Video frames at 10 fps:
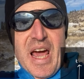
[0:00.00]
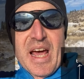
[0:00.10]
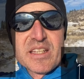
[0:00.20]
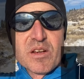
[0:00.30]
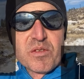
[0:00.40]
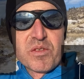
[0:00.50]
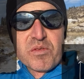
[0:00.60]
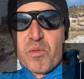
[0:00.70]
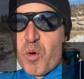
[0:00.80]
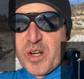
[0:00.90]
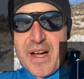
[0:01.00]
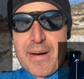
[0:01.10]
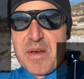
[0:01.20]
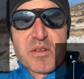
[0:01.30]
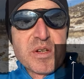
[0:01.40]

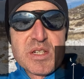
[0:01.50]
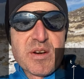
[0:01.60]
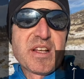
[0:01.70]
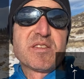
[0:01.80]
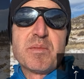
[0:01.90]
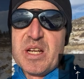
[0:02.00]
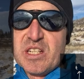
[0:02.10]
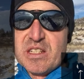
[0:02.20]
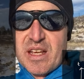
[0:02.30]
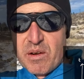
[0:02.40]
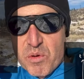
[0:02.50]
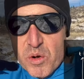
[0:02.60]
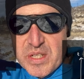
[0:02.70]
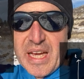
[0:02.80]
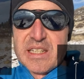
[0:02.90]
SO1, 3 transformations that
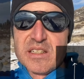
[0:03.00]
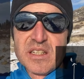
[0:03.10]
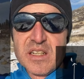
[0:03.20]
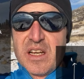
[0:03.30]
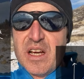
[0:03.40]
rotates